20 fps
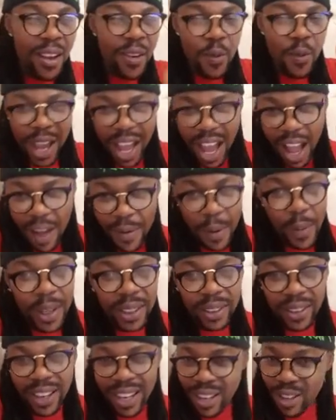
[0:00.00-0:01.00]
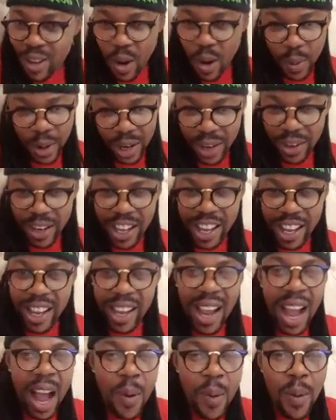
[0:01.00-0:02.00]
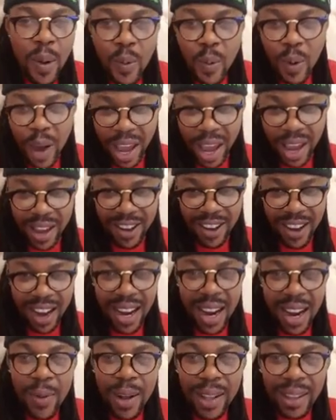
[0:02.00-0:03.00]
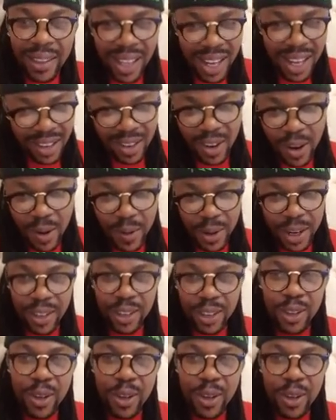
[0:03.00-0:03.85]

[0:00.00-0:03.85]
We have our things going on here, our way, and our things going on.